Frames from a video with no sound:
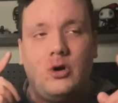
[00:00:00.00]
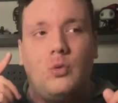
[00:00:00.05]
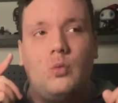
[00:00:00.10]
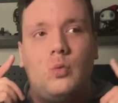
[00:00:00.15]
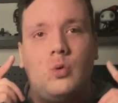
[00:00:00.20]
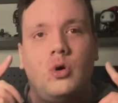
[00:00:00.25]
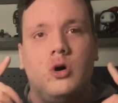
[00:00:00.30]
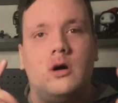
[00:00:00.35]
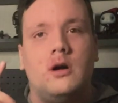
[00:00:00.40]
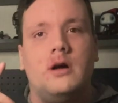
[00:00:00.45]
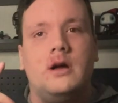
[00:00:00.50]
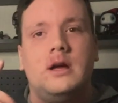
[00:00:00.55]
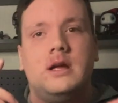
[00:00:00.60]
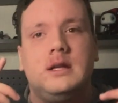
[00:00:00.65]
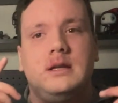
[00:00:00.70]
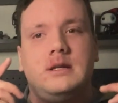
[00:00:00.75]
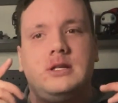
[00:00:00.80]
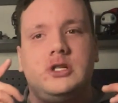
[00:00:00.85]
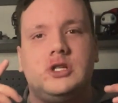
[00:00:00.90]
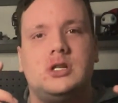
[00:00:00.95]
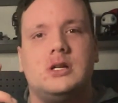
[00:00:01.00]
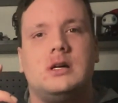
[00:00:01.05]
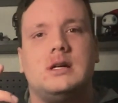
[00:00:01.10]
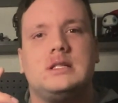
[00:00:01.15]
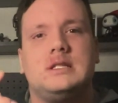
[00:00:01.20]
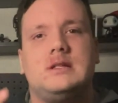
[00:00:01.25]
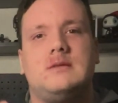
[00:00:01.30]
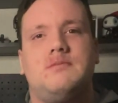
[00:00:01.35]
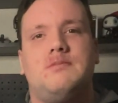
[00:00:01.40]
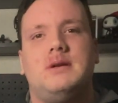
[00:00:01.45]
would
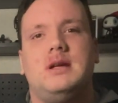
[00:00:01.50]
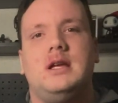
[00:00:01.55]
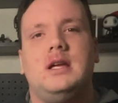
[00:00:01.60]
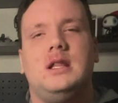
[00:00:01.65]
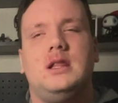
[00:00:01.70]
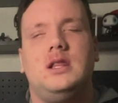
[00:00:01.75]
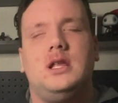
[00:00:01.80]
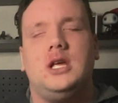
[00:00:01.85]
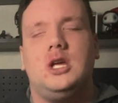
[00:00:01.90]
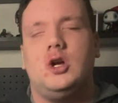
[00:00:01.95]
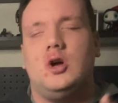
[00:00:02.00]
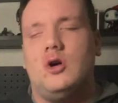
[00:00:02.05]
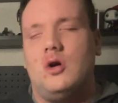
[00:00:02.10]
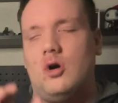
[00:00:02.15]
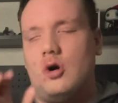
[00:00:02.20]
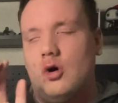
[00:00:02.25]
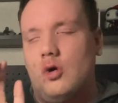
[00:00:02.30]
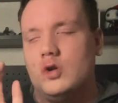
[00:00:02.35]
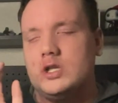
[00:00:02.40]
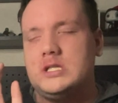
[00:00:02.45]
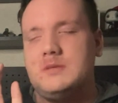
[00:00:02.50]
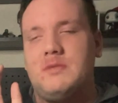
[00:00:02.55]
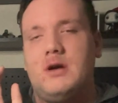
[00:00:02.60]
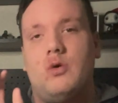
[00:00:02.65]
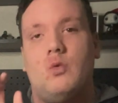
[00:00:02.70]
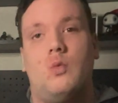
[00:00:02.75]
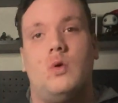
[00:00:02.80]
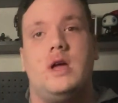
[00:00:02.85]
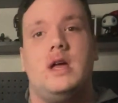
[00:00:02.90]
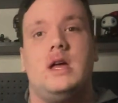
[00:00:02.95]
just be the
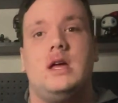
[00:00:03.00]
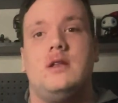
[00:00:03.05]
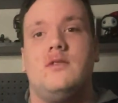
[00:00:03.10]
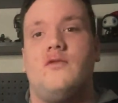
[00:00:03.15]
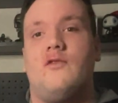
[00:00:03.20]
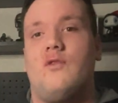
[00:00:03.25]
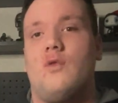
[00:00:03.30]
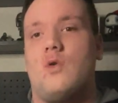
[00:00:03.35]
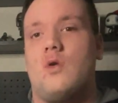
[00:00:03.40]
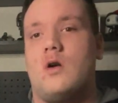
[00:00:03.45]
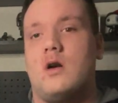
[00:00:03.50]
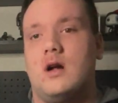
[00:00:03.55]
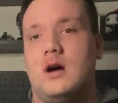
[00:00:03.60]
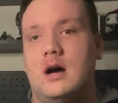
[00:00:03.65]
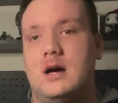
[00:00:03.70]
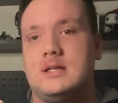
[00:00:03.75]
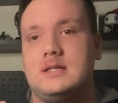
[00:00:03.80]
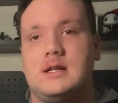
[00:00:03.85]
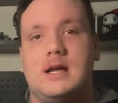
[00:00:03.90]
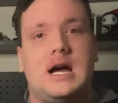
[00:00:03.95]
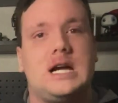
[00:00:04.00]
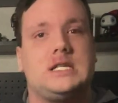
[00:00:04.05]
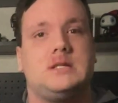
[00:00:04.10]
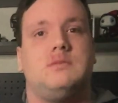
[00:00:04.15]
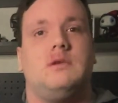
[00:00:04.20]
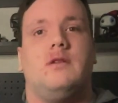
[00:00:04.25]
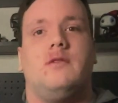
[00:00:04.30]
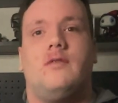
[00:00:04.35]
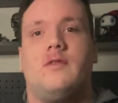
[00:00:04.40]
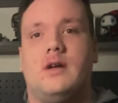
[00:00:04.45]
ultimate win for us
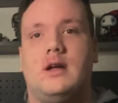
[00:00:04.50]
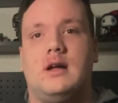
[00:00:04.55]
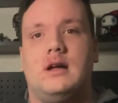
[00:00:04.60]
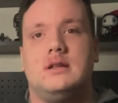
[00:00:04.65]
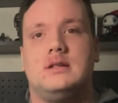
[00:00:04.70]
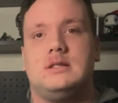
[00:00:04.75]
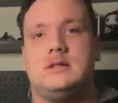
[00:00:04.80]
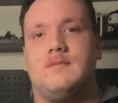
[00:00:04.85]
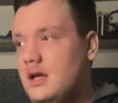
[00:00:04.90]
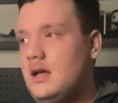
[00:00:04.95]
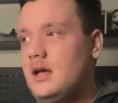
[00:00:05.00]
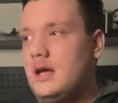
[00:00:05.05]
X-Men fans.